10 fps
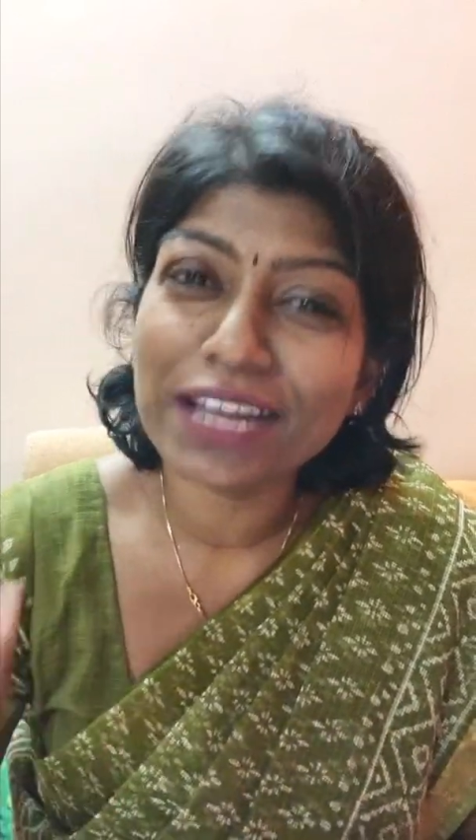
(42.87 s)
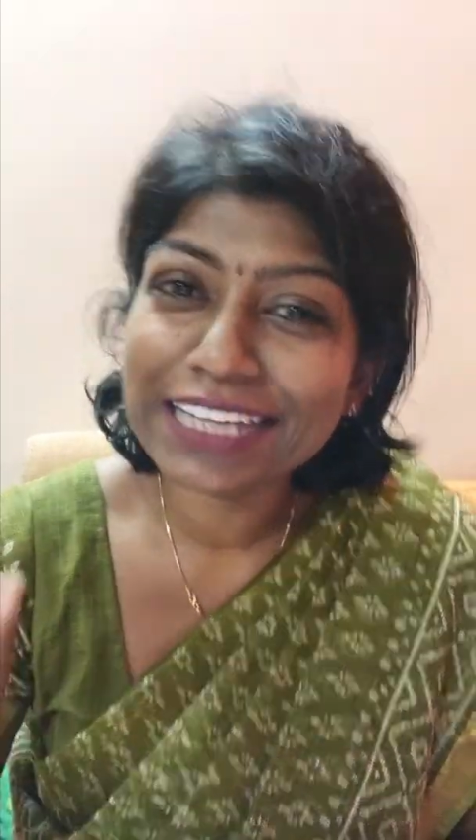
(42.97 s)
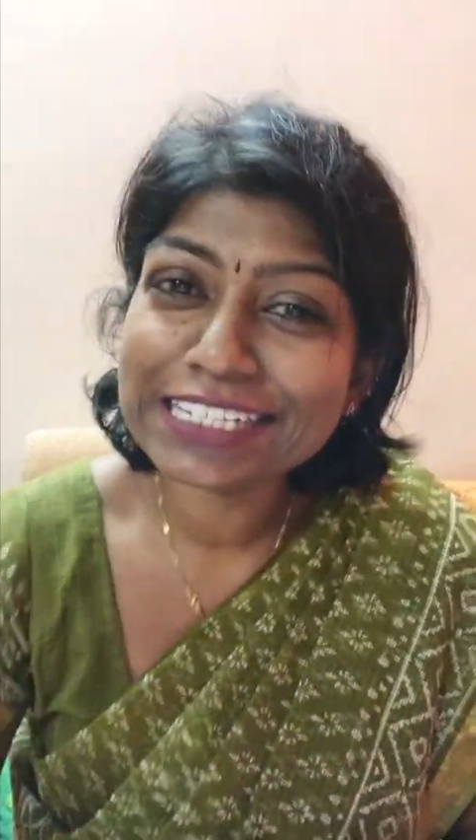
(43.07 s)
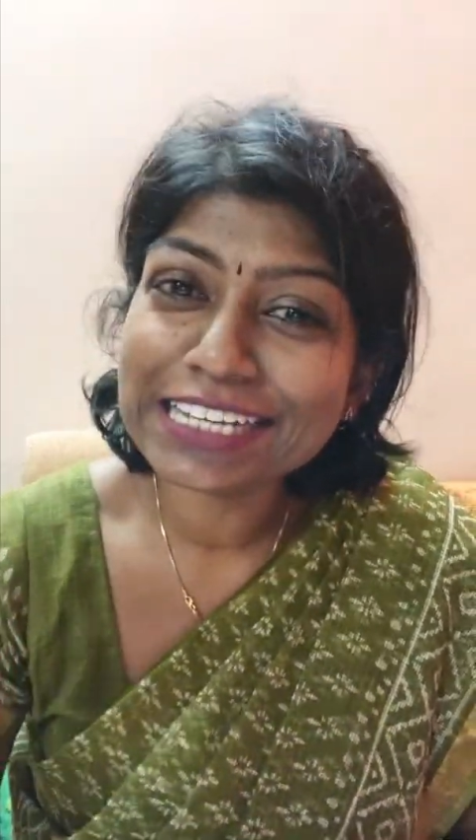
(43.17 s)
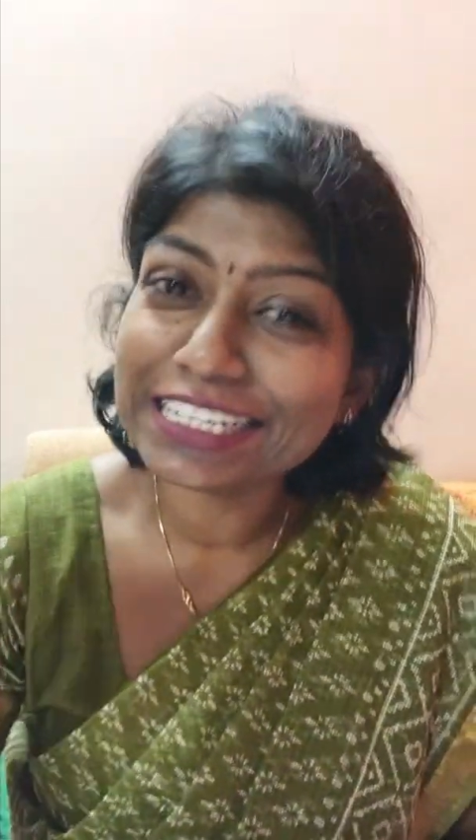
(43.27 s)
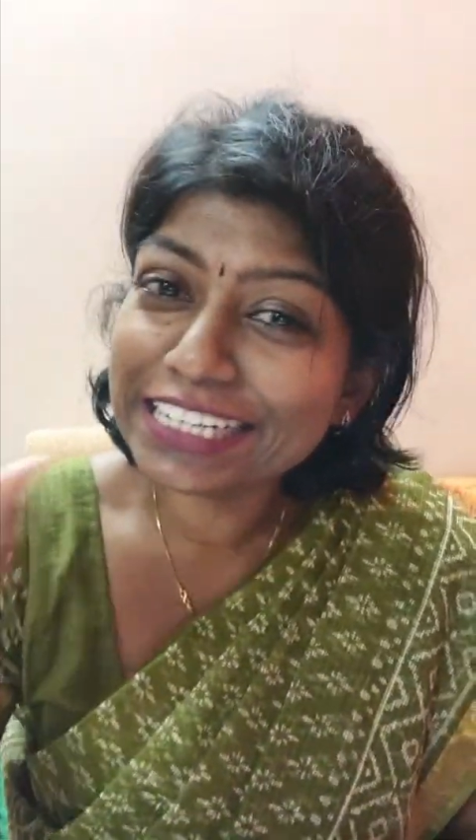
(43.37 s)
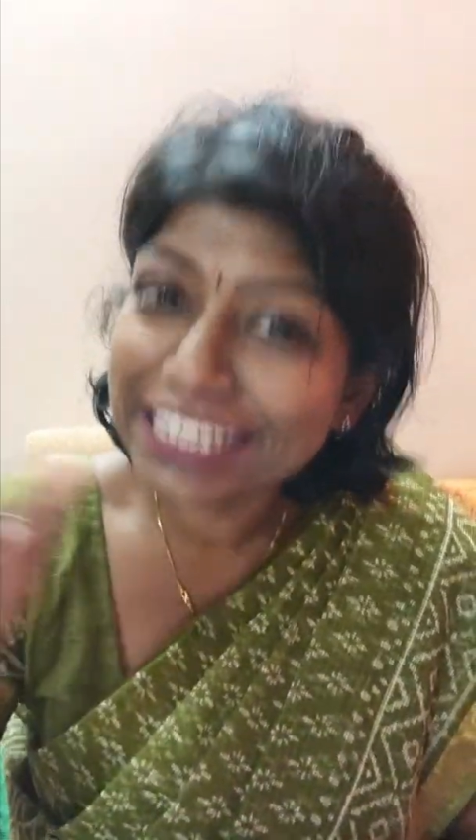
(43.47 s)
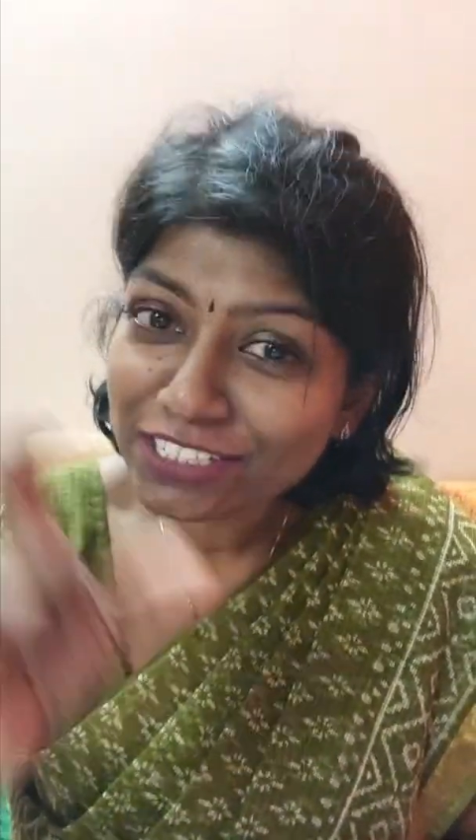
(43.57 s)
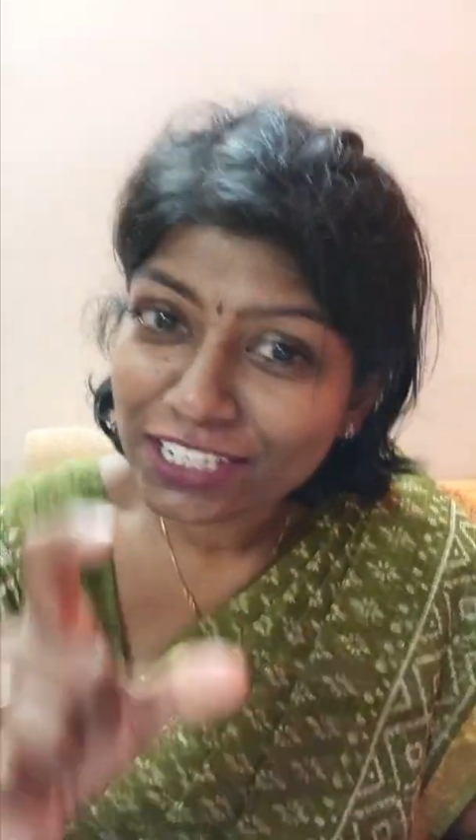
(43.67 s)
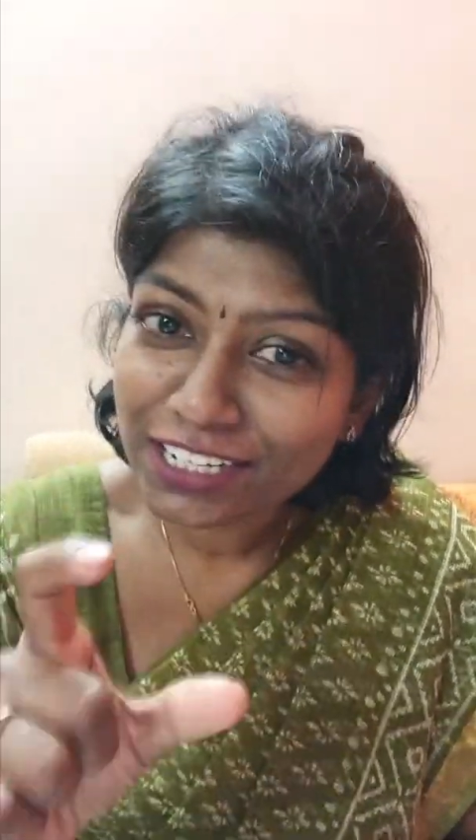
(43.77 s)
it's a
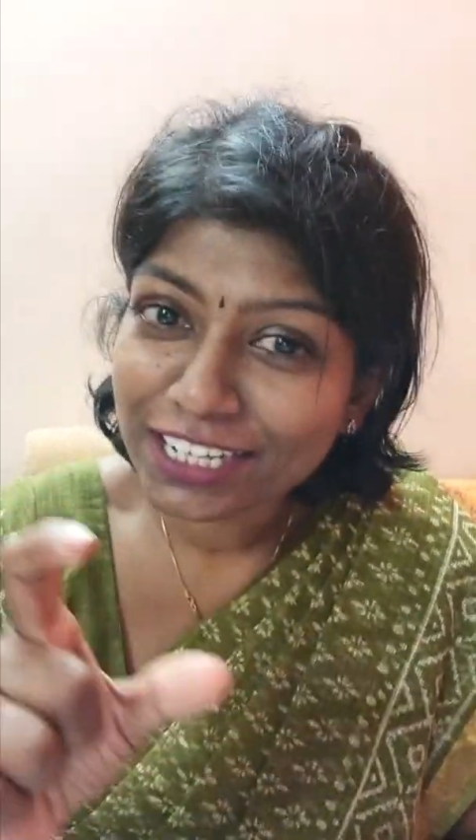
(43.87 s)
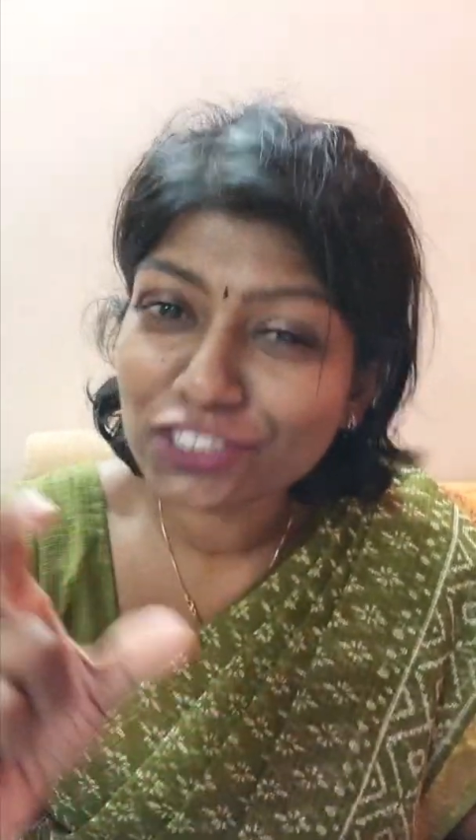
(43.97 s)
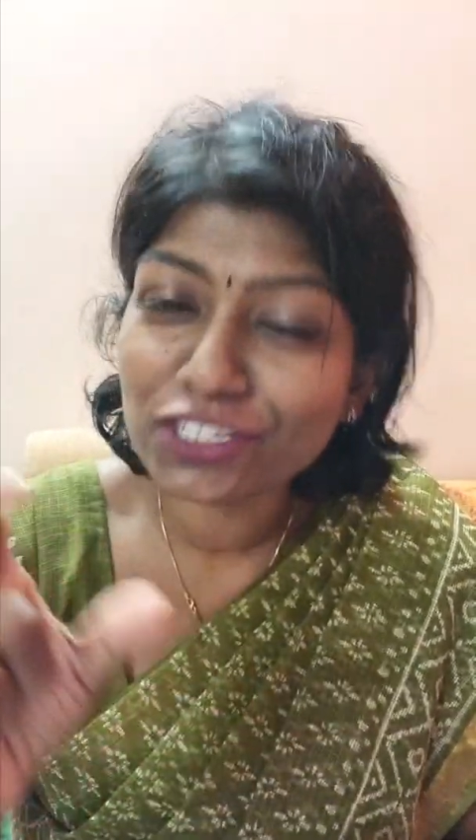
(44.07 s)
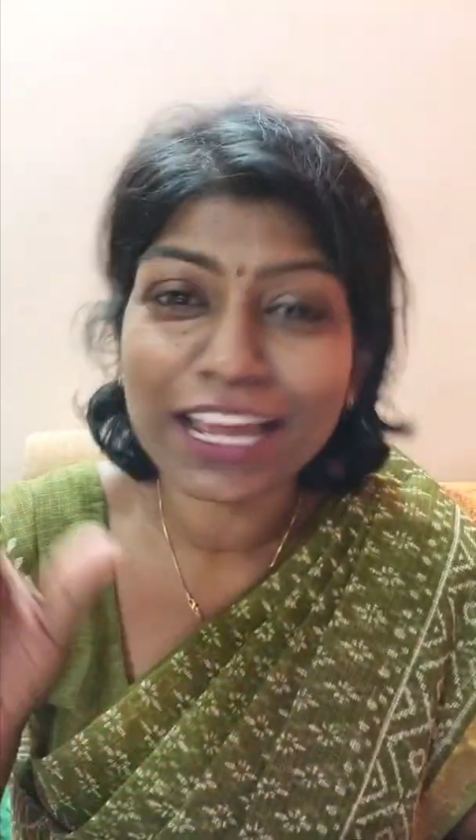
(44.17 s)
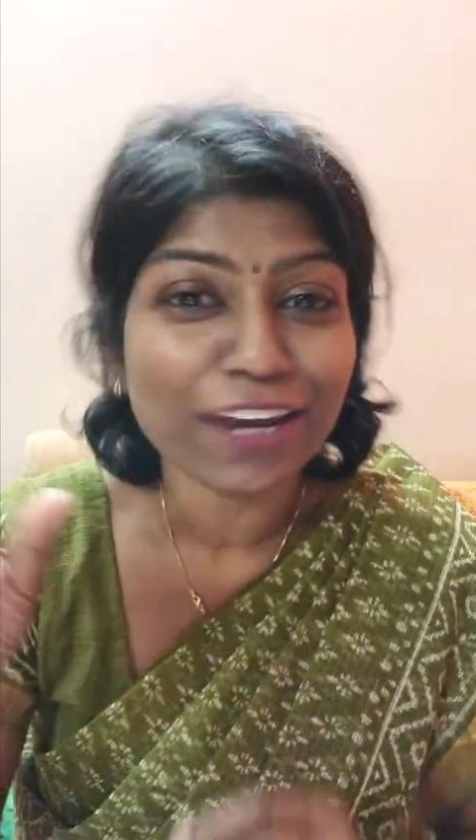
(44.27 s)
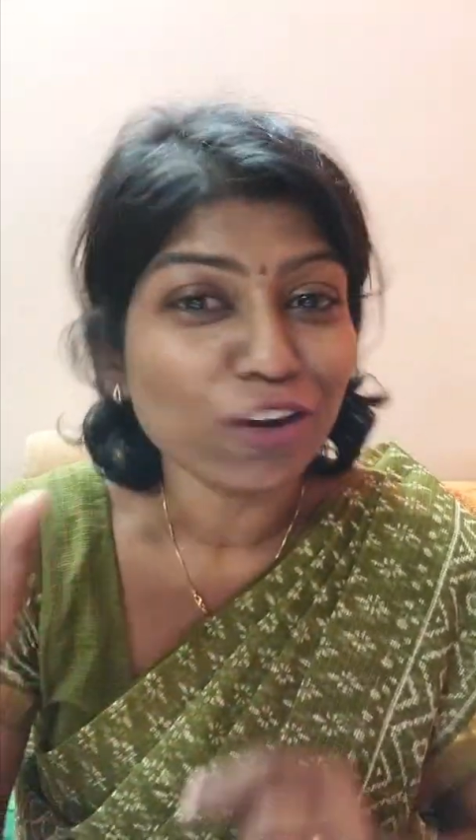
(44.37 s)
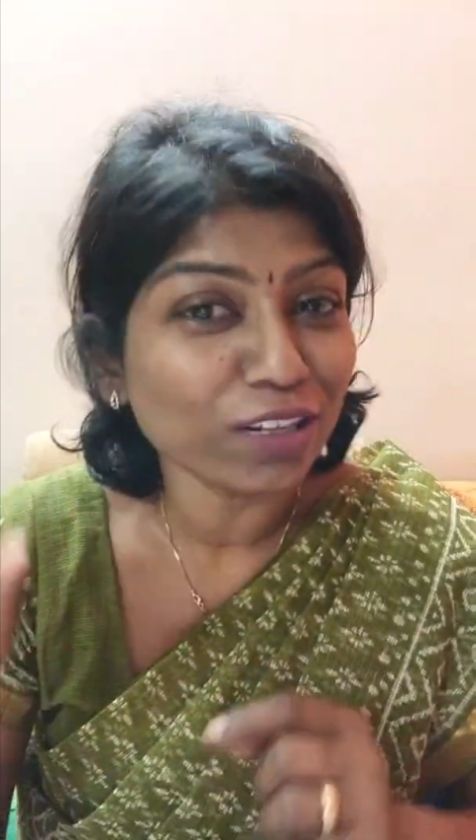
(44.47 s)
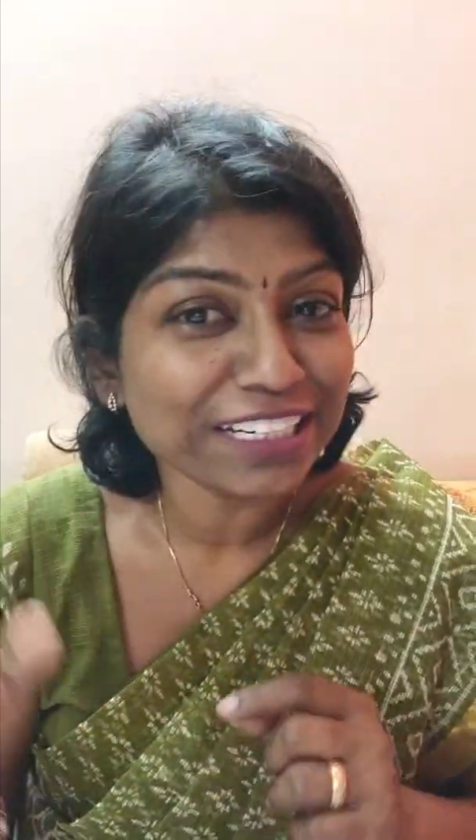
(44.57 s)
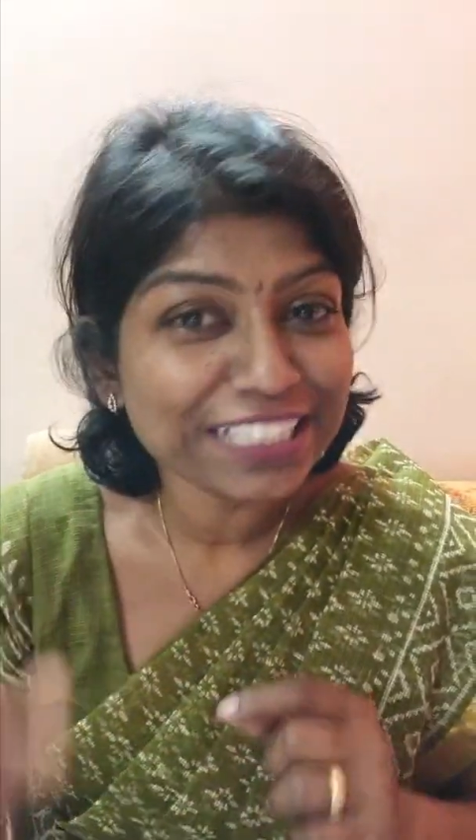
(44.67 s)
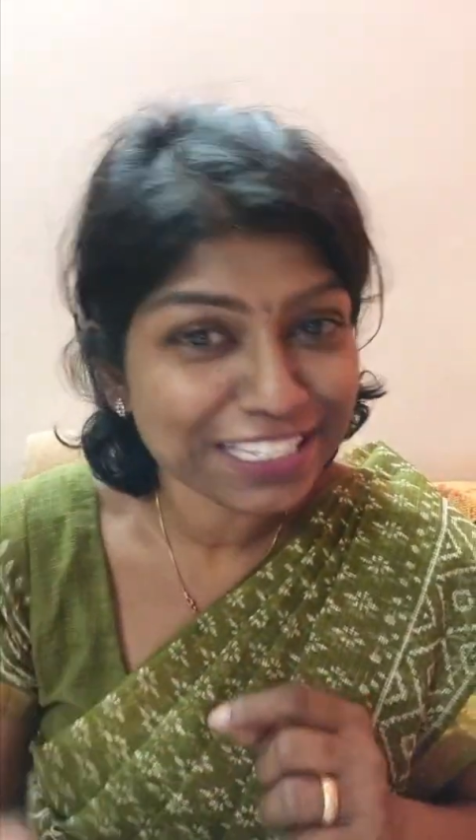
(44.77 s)
degeneration and
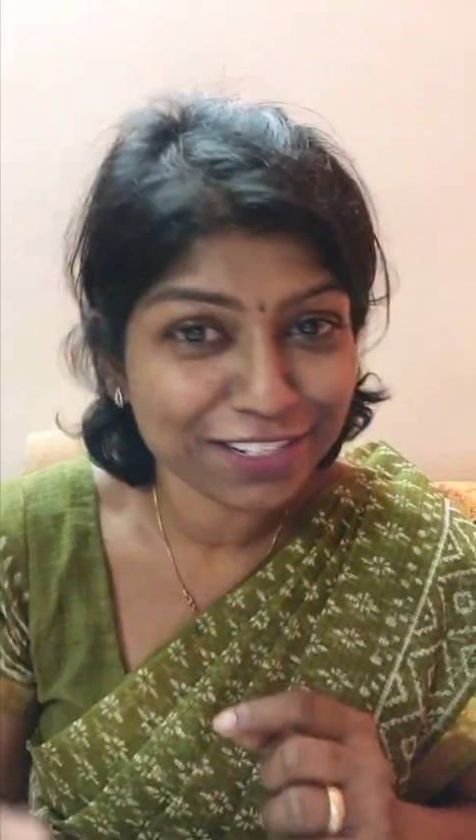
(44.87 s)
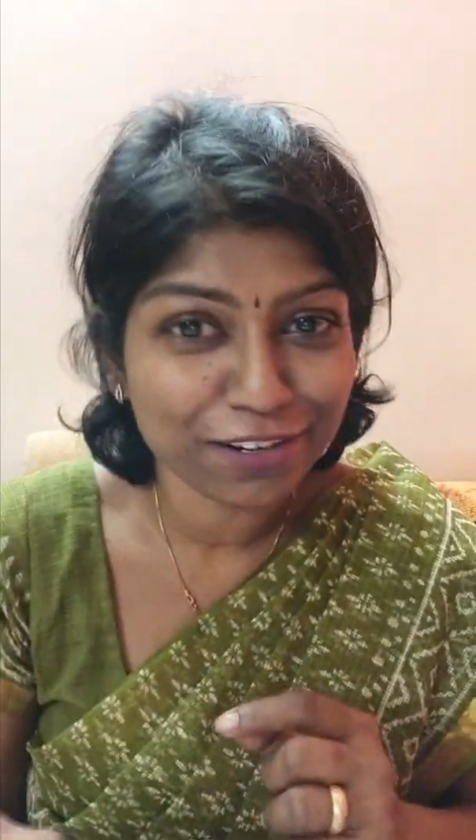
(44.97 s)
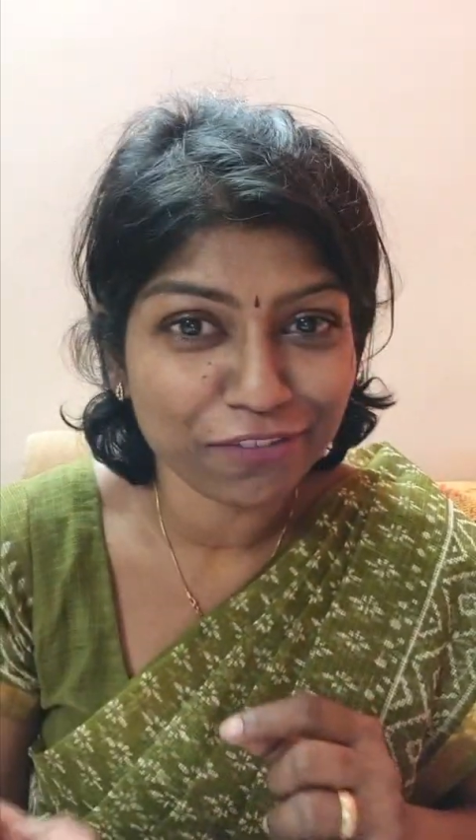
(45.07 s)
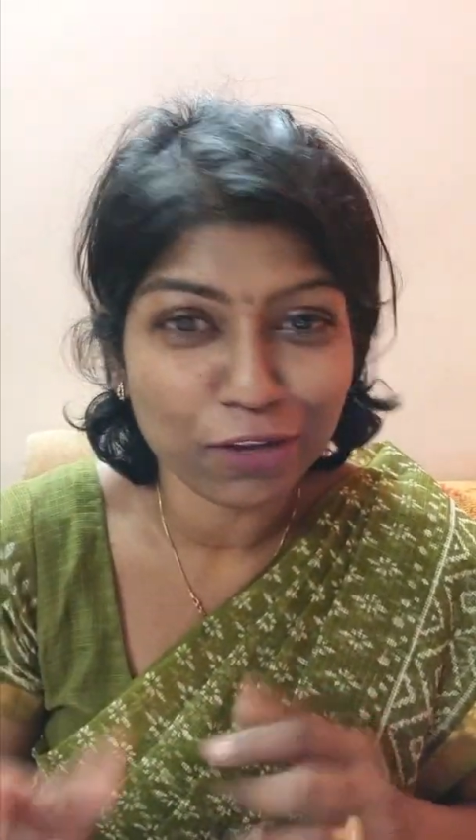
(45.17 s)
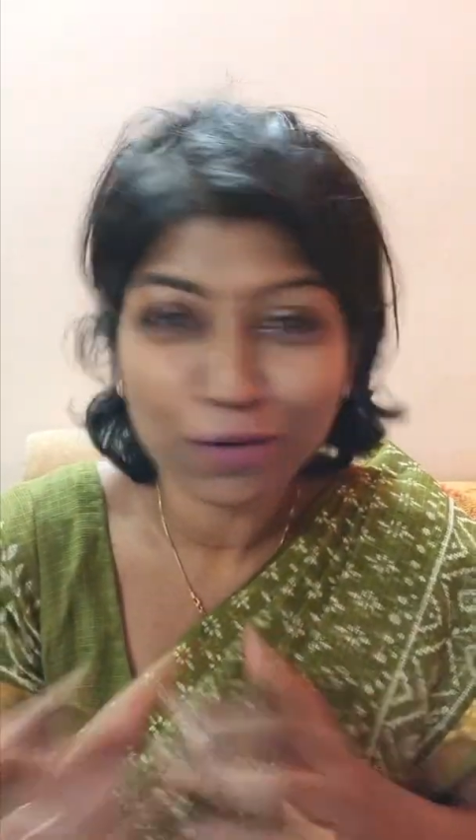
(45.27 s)
not a dystrophy.